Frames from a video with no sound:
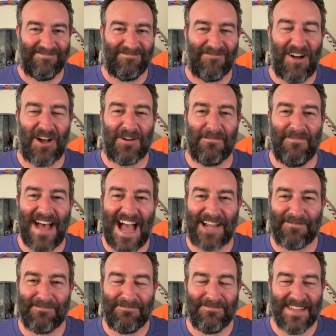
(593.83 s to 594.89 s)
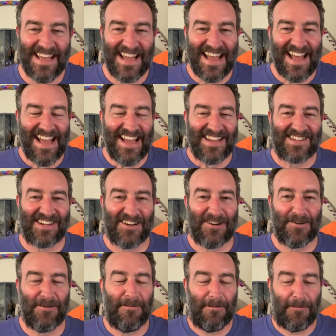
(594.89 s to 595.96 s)
welcome back.
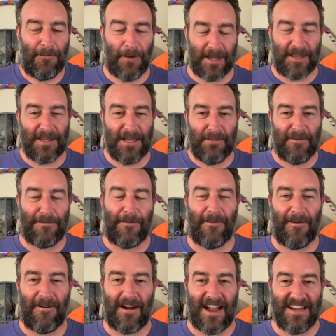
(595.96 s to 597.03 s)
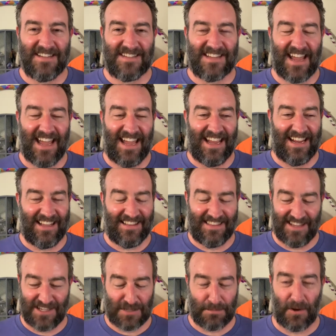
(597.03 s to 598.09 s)
So quickly before I say
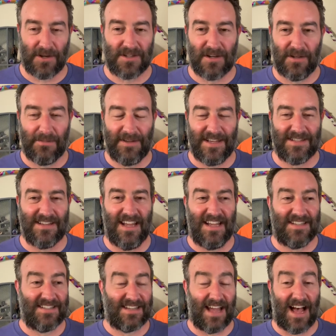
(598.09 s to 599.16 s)
this personal business,